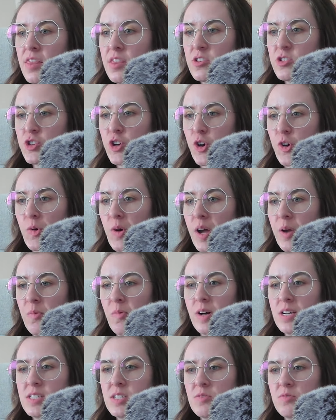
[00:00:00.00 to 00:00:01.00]
So I
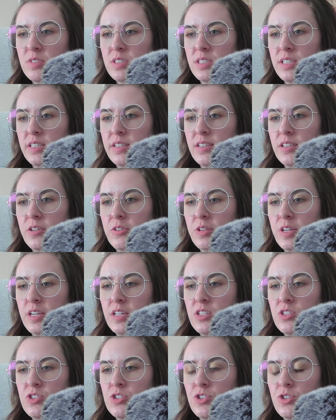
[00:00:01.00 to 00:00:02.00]
wasn't really clued
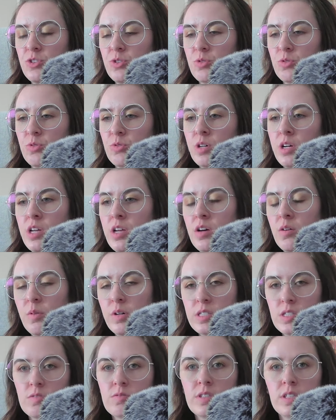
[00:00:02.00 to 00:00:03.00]
into
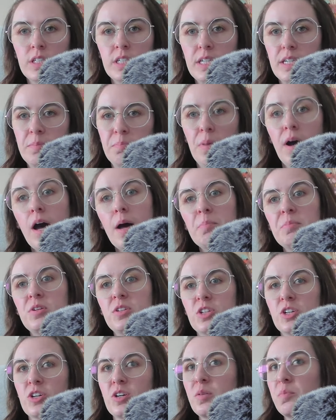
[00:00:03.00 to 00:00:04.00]
what's really
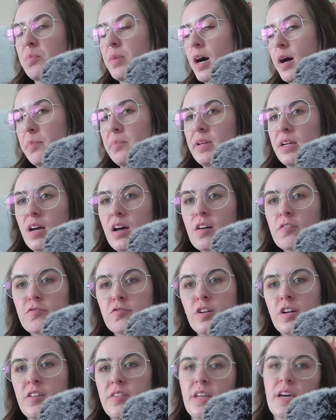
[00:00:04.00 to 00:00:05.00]
popular and popping off
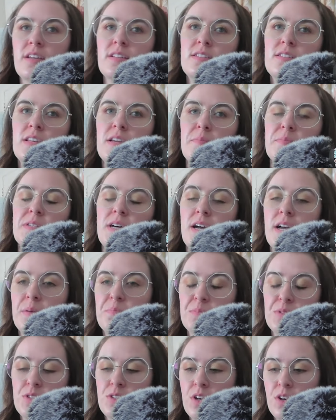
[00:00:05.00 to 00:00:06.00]
around that same
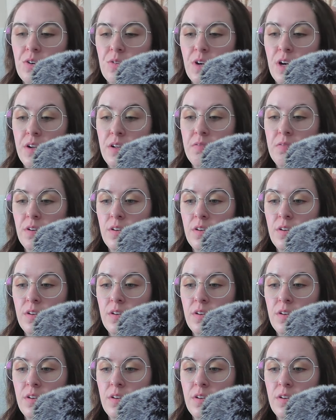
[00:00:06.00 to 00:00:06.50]
time. So I